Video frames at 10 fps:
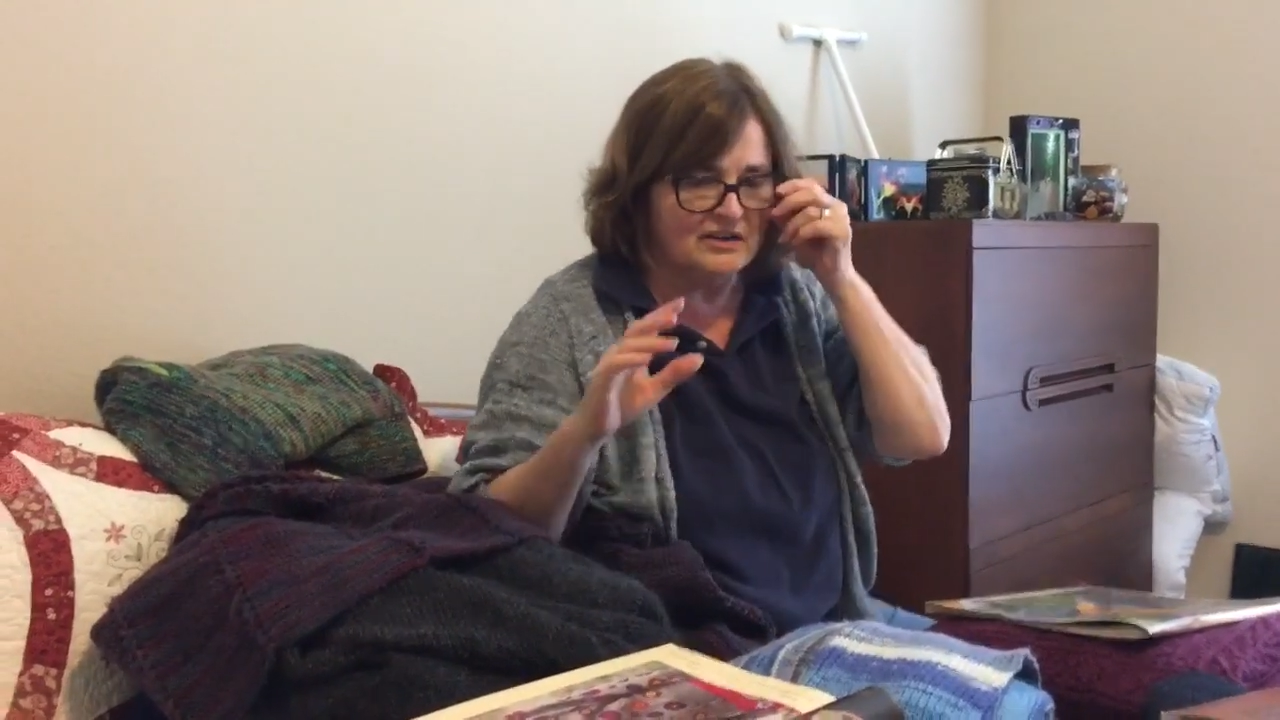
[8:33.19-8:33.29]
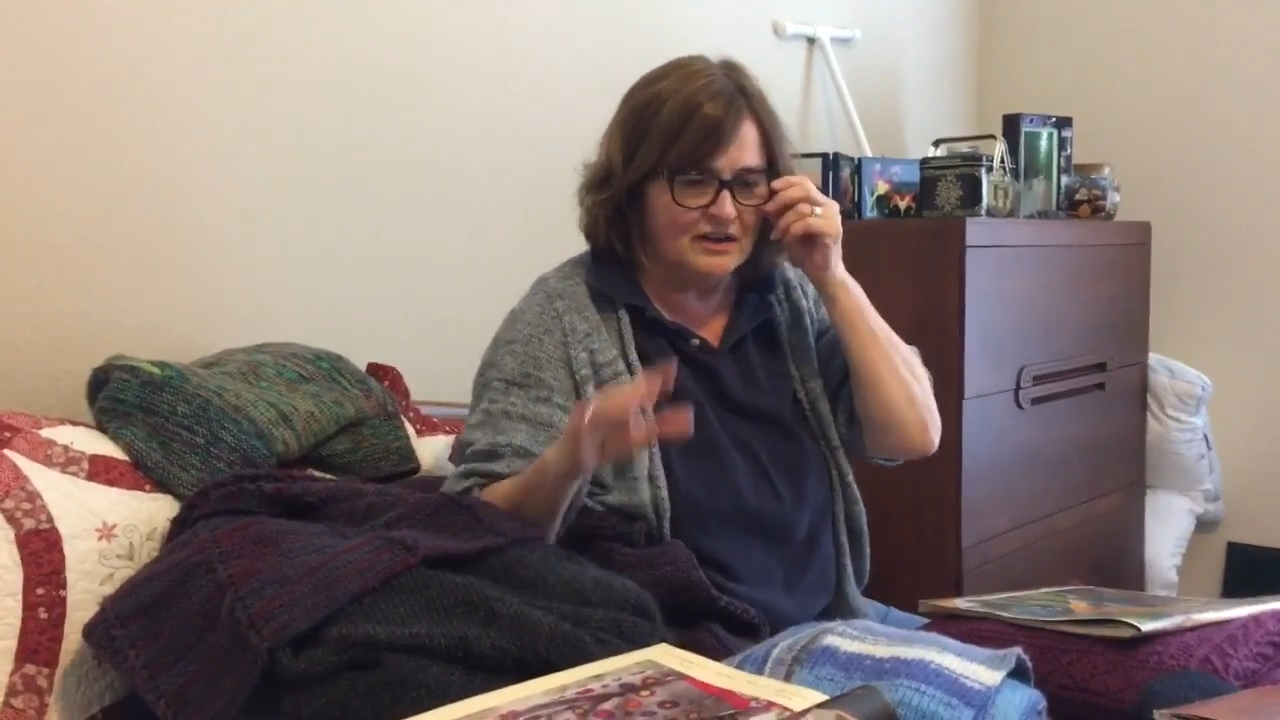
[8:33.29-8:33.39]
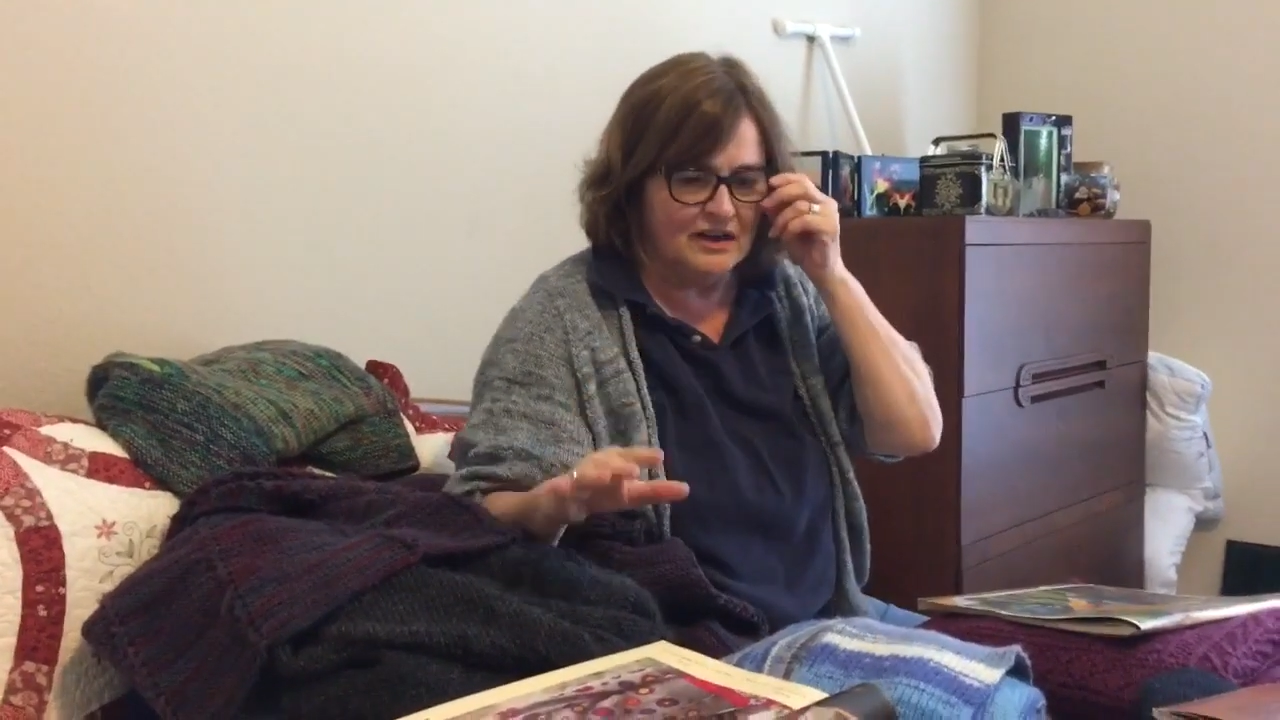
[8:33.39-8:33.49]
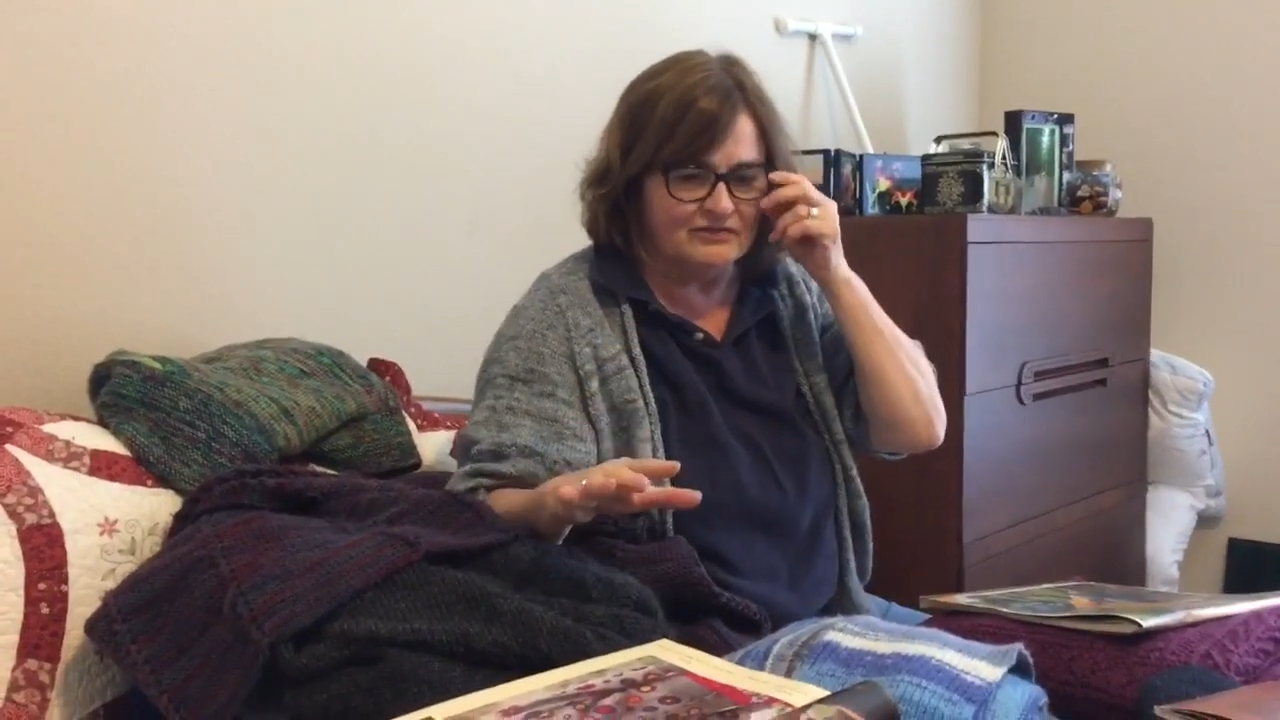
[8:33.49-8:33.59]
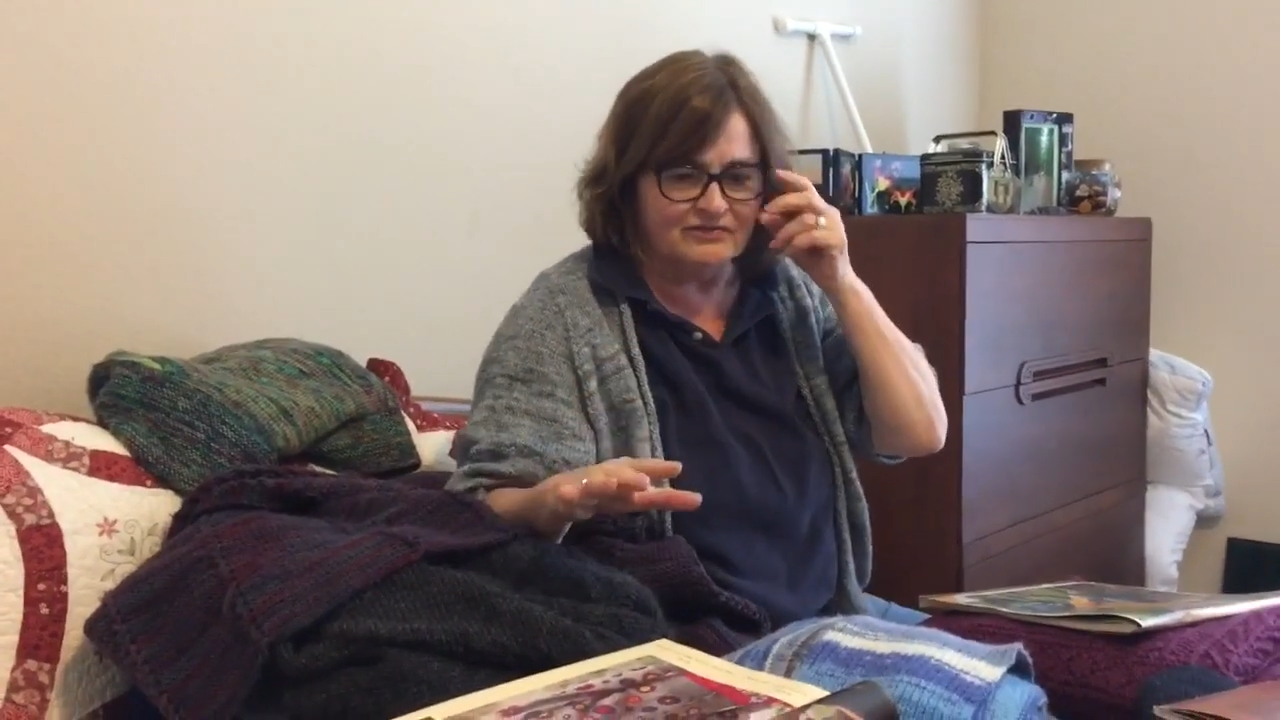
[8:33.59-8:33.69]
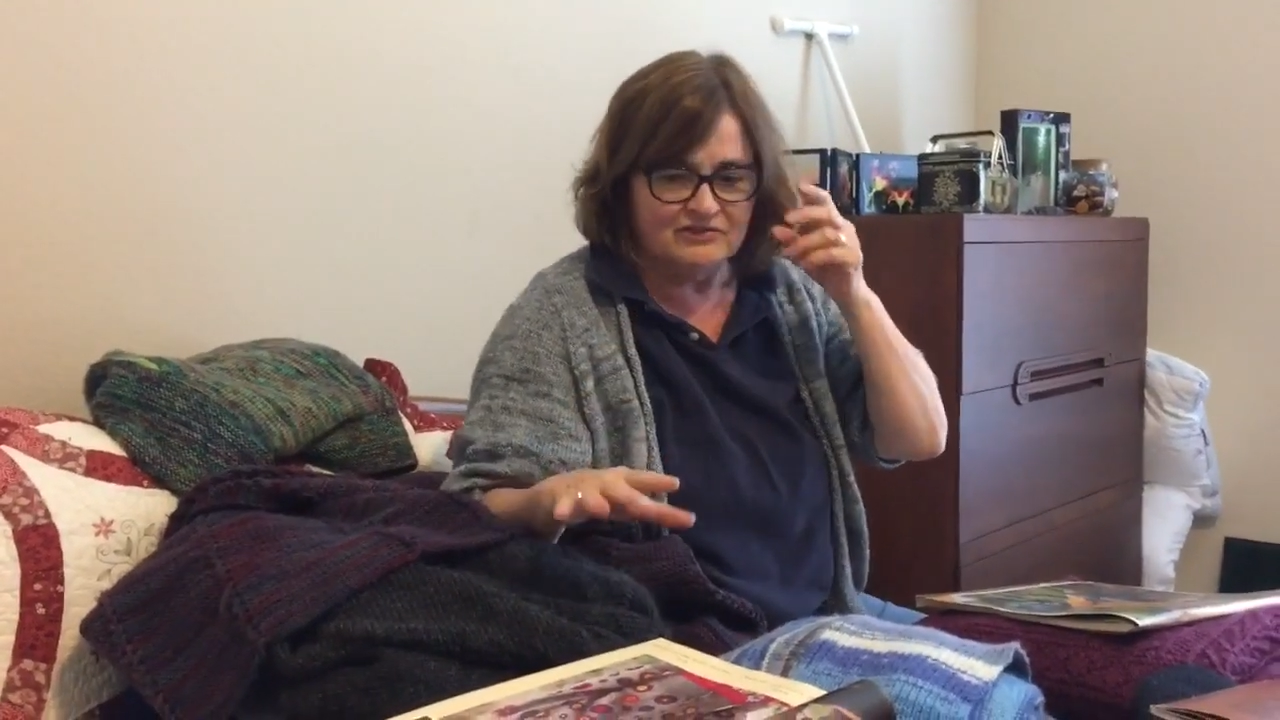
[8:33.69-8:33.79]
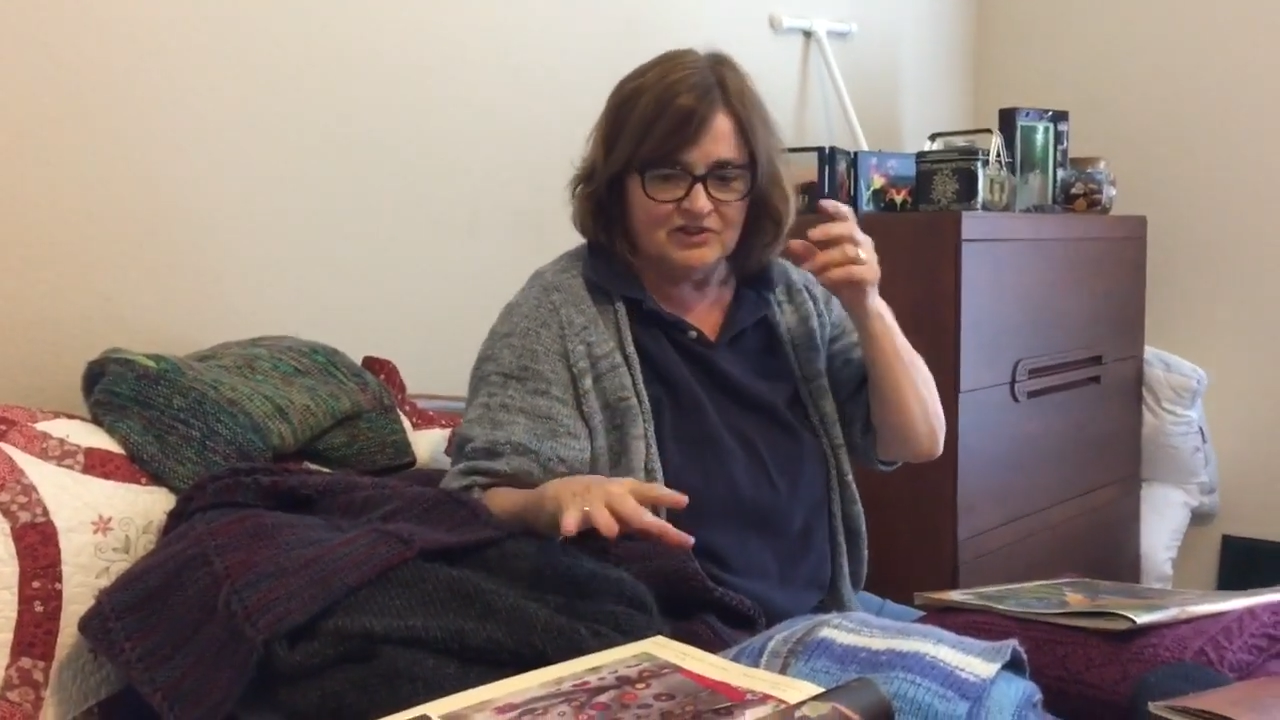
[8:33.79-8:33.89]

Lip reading: enough.